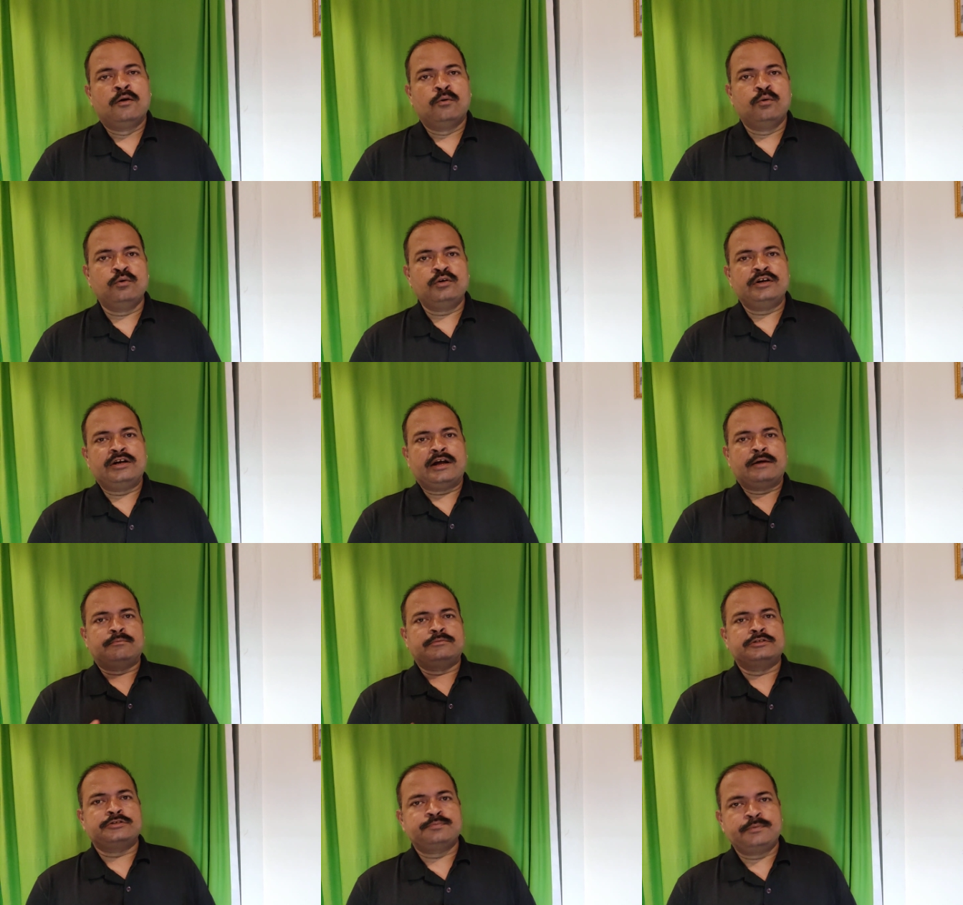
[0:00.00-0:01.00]
who did I
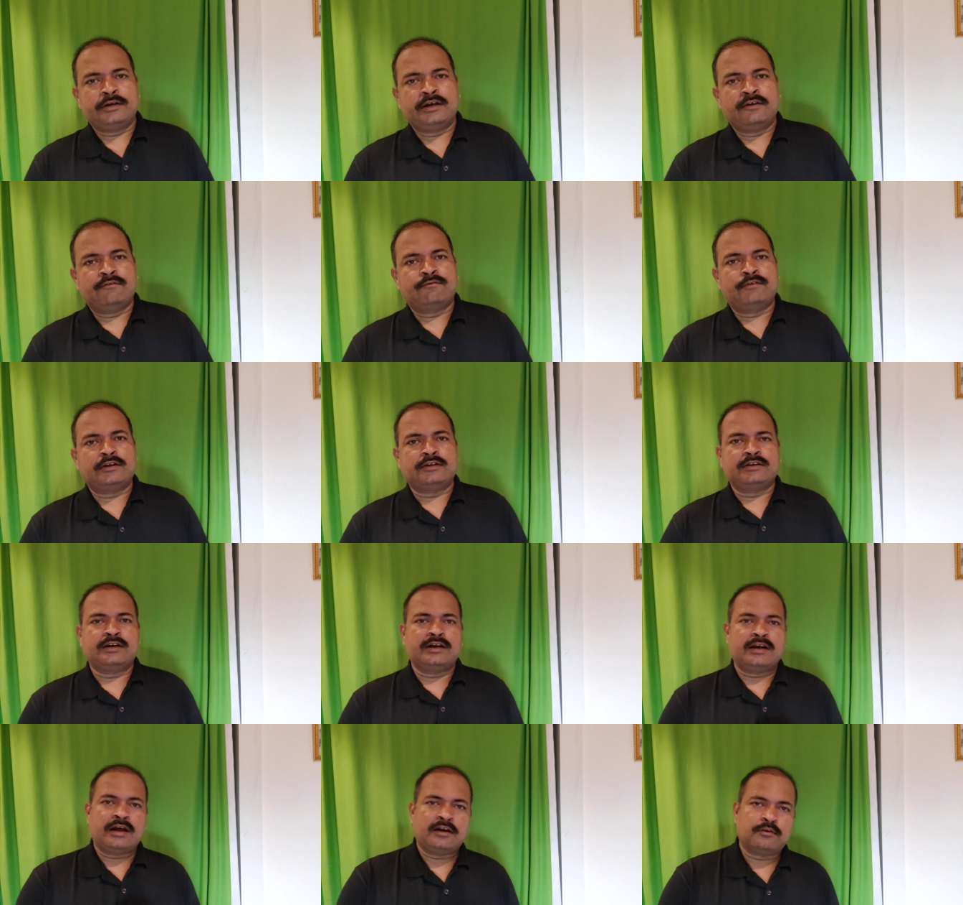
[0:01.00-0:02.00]
misbehave with,
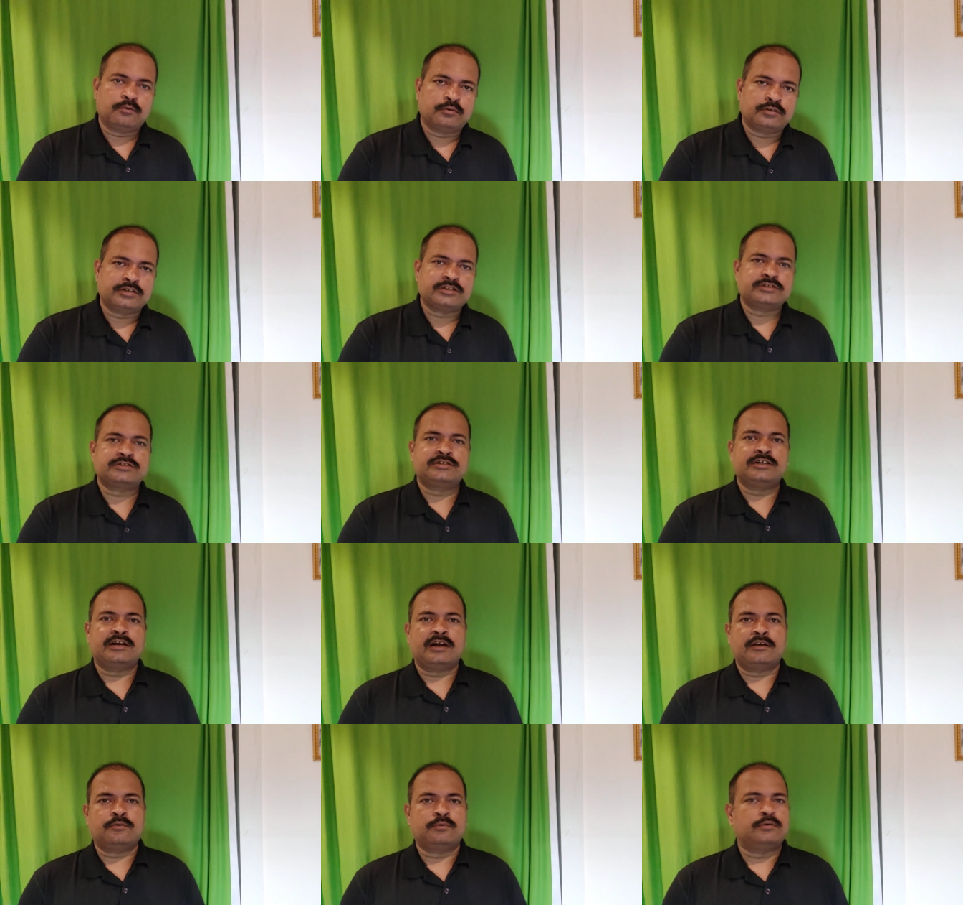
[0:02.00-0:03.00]
did I do this,
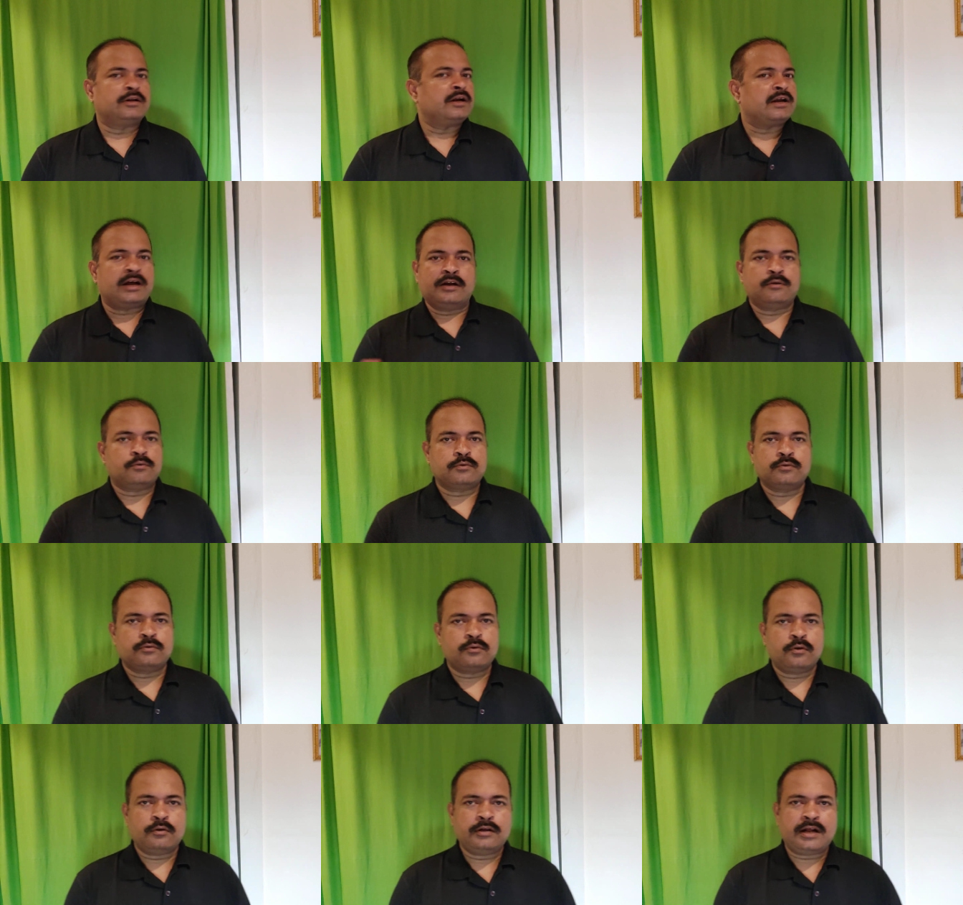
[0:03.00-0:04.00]
did I do that? I don't
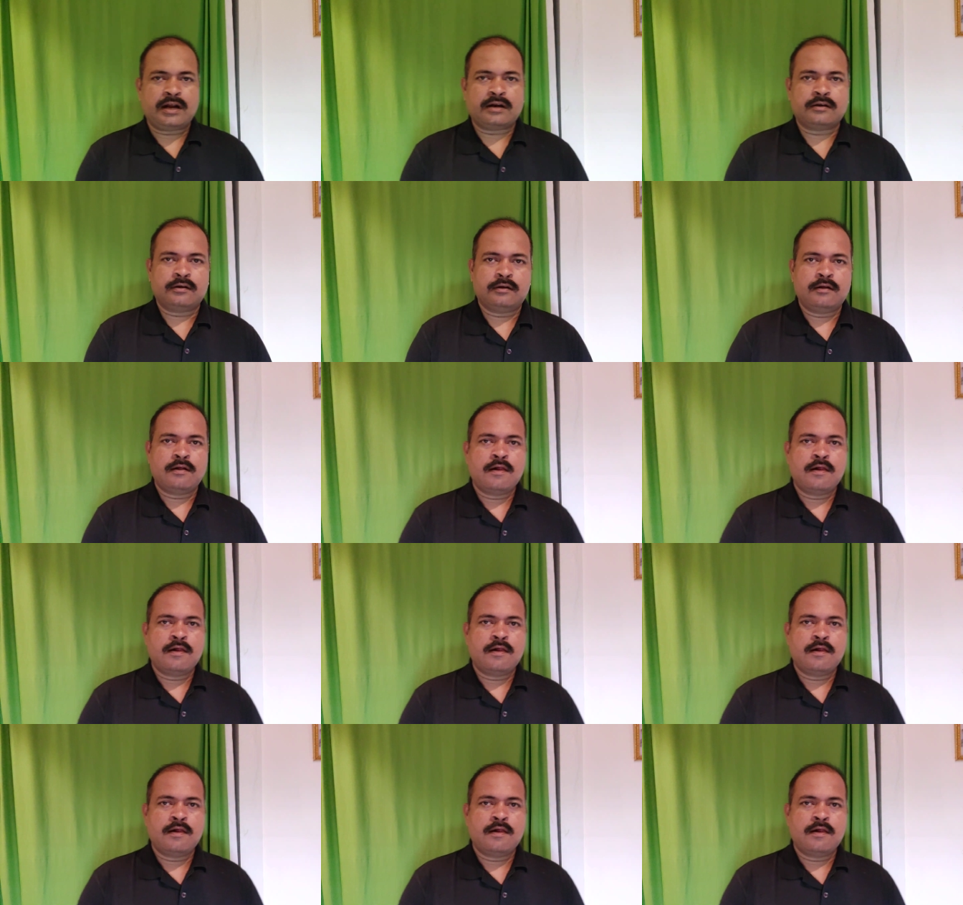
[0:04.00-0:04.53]
want to know that.